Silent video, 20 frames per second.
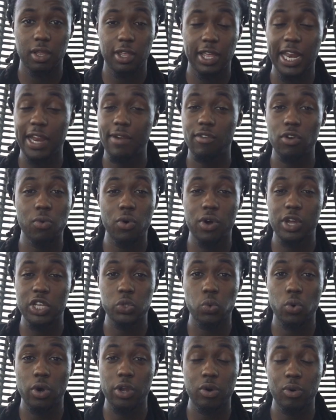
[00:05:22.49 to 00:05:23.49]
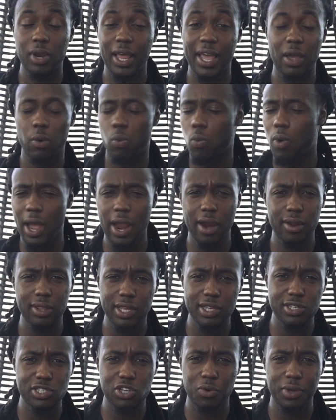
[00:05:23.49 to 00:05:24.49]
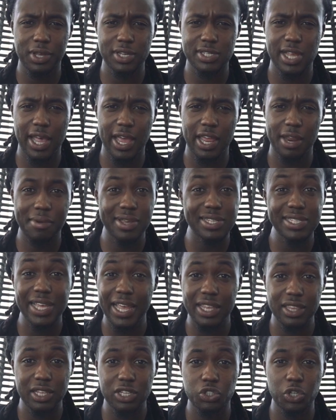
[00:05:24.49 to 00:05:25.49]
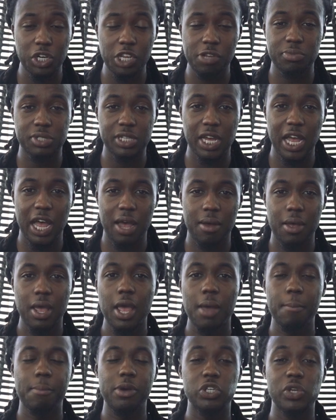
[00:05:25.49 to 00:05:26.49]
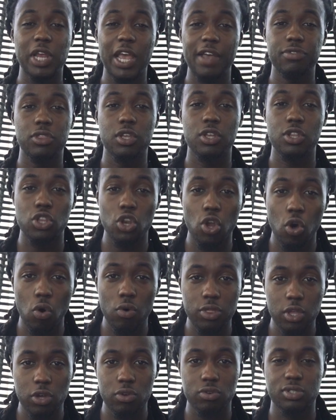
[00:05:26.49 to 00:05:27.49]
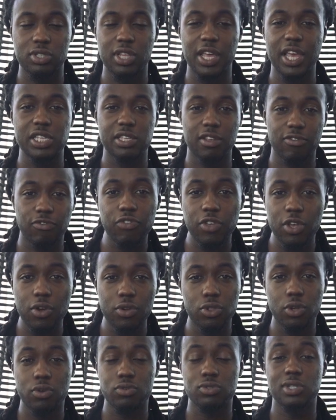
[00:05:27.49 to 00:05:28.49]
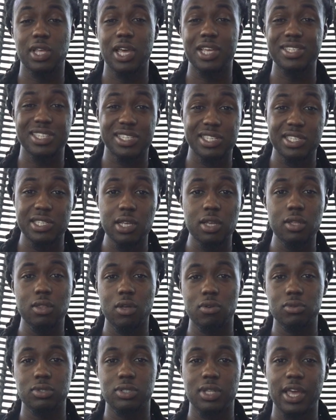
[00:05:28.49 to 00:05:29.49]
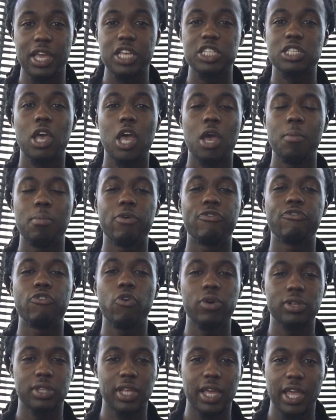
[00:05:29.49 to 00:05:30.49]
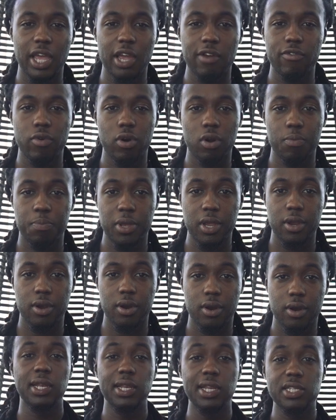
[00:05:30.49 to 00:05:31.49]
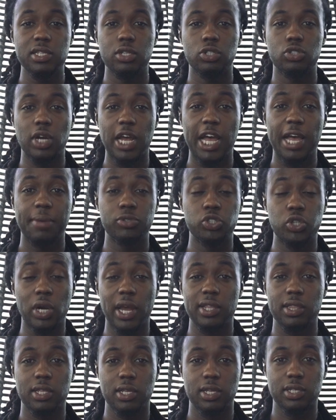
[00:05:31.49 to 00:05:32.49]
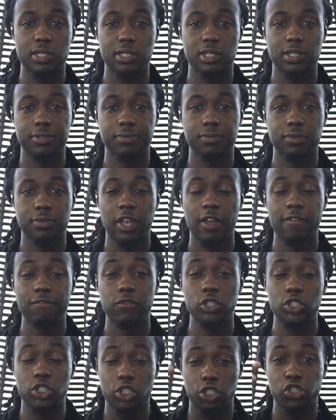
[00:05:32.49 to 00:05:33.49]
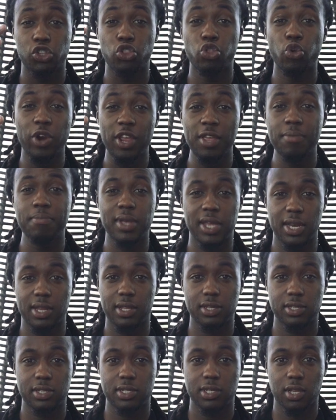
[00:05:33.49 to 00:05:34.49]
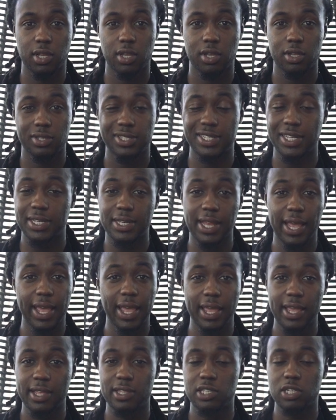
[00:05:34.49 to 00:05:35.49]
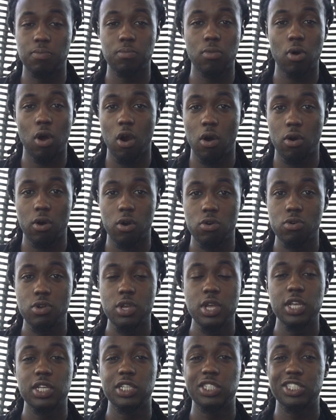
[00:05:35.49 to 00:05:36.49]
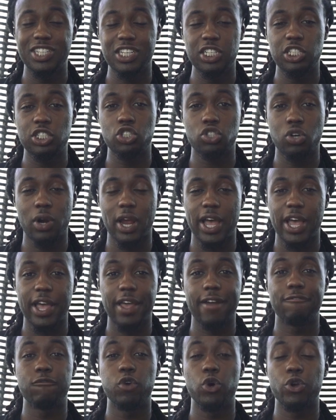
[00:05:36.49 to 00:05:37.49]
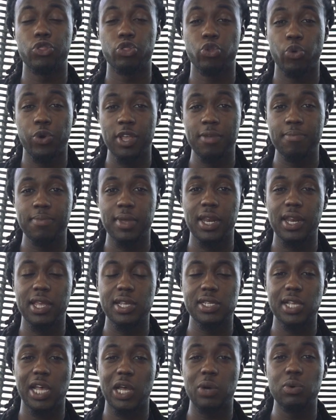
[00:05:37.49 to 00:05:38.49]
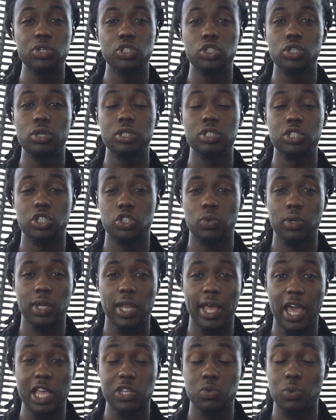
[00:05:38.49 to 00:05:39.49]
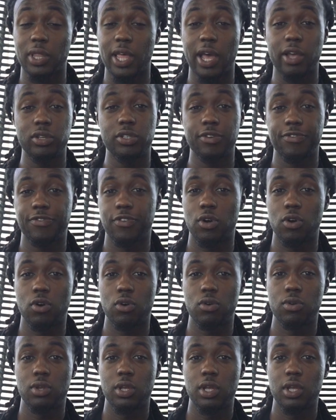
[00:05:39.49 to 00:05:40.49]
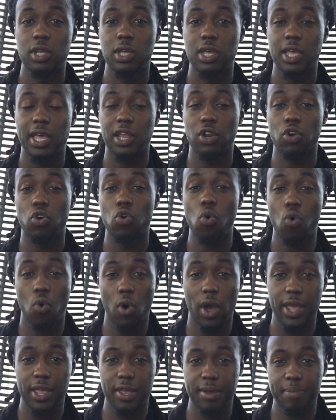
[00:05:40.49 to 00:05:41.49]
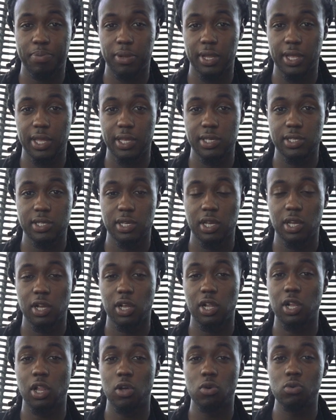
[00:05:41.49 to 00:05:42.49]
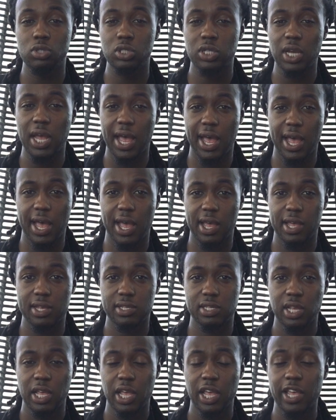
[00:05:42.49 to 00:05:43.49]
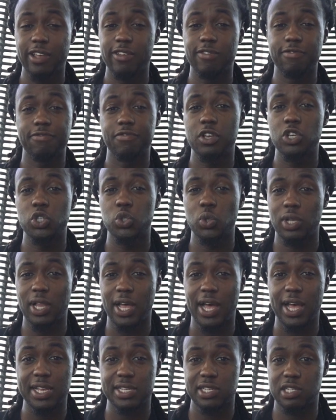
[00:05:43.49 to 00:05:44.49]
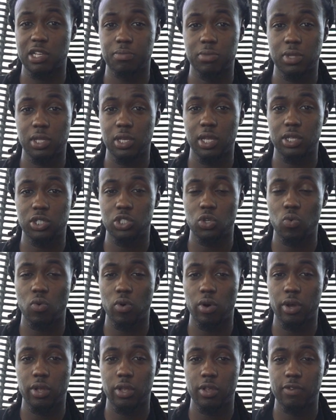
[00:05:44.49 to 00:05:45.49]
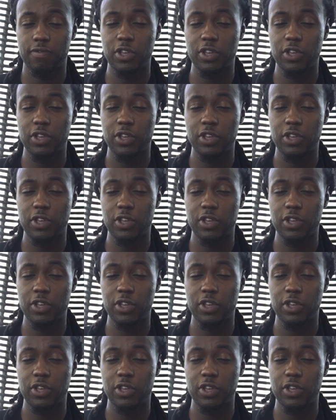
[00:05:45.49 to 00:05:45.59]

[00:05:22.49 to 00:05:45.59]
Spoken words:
And everyone's wondering, like, why are they so excited? Because they got the dream job. But you have to know those things and feel those things and see those things before they ever appear. Listen, tribe, try this. For just 3 minutes, today, tomorrow, just try it. For 3 minutes, I want you to just relax without your phone in a quiet place, close your eyes, and visualize something that you want.